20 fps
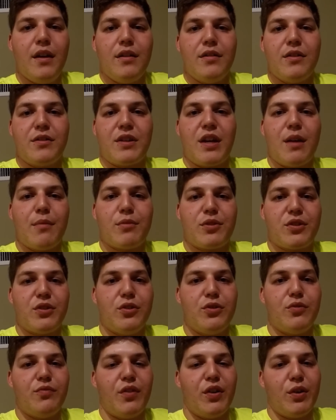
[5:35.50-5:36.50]
This camera is
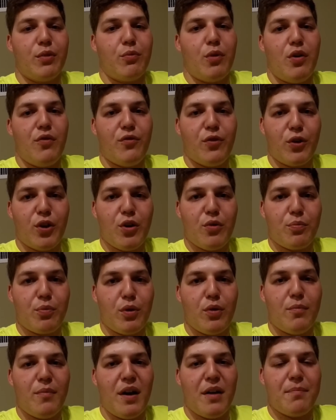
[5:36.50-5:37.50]
going to do very well for
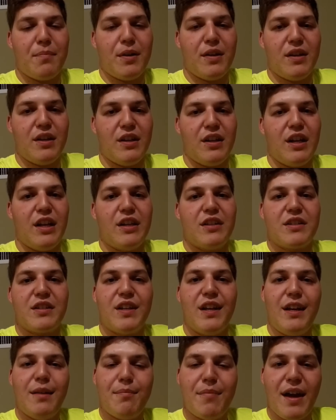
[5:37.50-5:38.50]
GoPro in my opinion, and it's
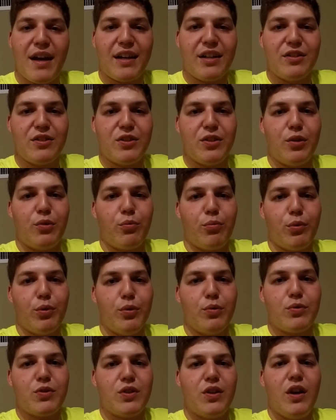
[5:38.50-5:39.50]
getting back into the
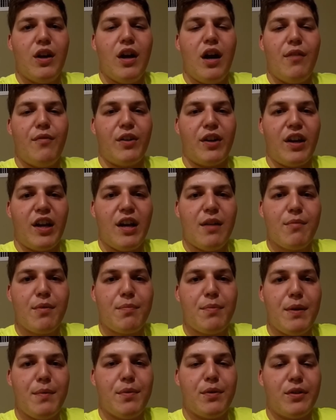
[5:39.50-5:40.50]
roots of a camera
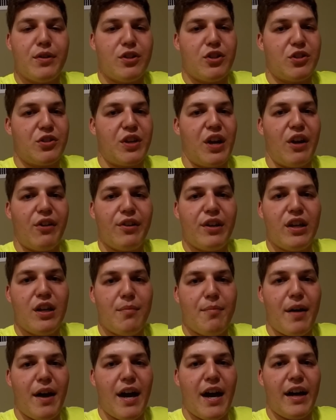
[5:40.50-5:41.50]
people can just carry in
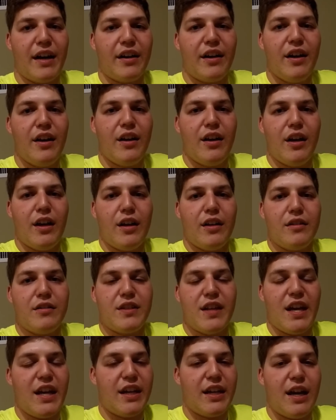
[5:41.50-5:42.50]
a bag,
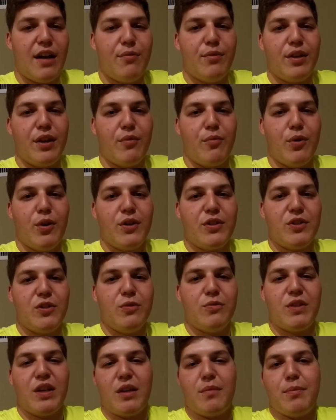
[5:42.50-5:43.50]
take it out when they want
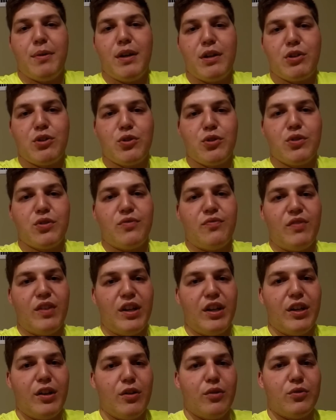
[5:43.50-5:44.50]
to, take pictures,
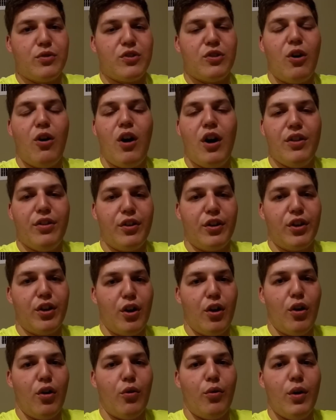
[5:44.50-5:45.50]
videos on the
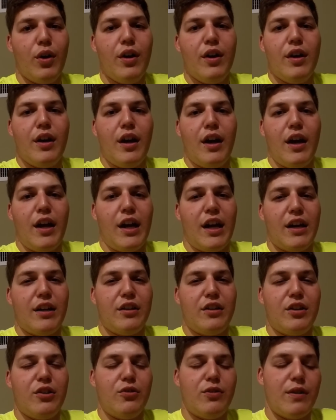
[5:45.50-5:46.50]
go,
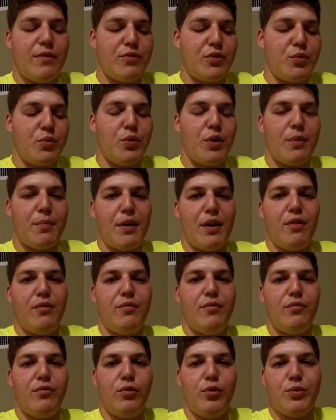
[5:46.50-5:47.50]
and you don't have to worry
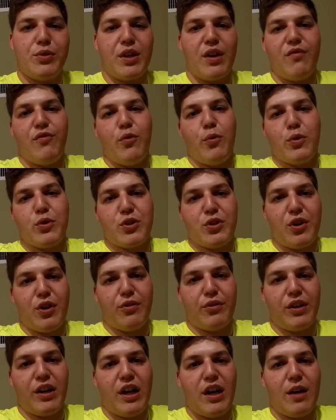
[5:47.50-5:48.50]
about losing a
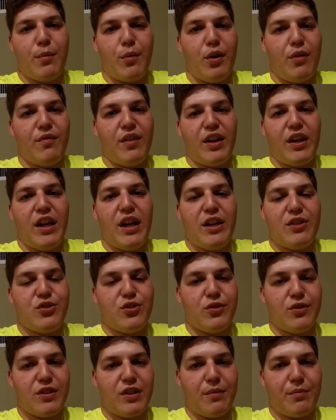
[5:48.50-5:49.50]
$400 camera on
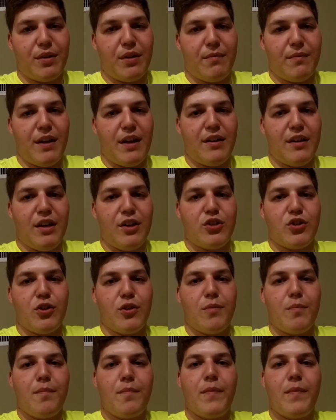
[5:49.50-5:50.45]
vacation or something of that nature.